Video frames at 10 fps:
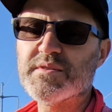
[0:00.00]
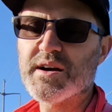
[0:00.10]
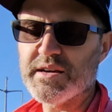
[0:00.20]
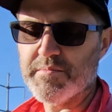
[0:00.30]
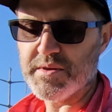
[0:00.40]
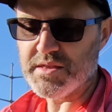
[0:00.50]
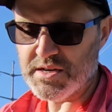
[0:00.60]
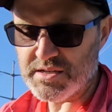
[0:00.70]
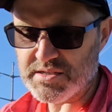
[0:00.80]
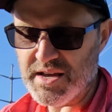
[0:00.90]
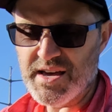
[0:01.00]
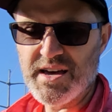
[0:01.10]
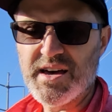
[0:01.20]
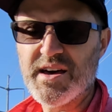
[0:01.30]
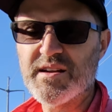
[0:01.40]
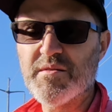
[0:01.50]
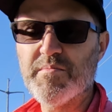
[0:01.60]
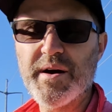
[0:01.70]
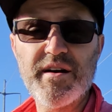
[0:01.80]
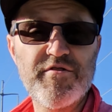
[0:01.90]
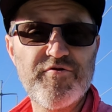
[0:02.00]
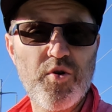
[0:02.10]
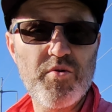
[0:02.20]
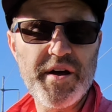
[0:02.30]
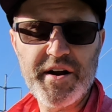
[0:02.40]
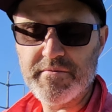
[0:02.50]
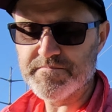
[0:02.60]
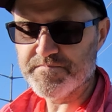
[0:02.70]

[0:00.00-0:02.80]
not keeping this and I'll buy a 4Runner.